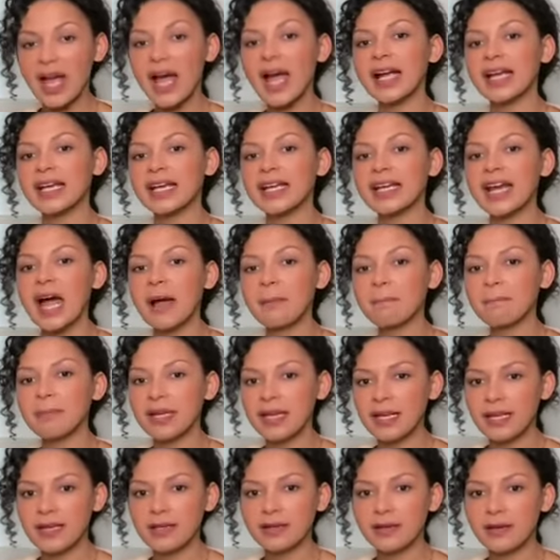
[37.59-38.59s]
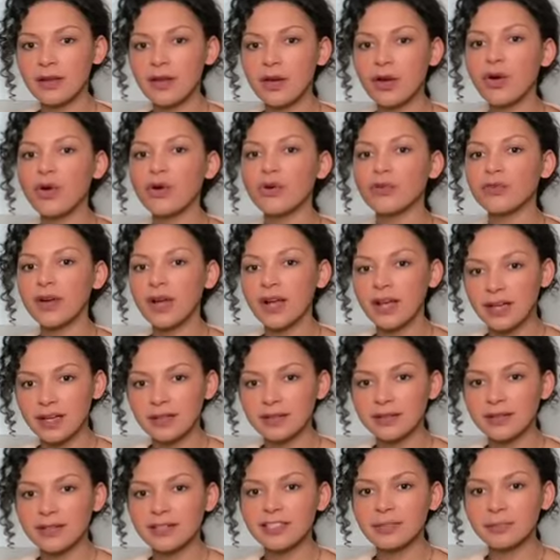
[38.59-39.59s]
a grampian of
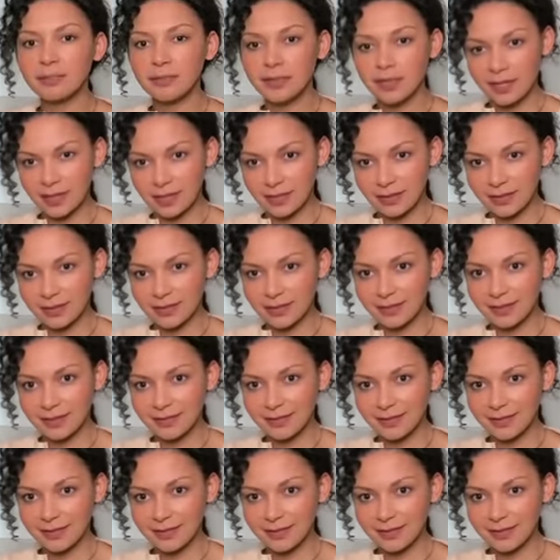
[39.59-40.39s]
Highland pride,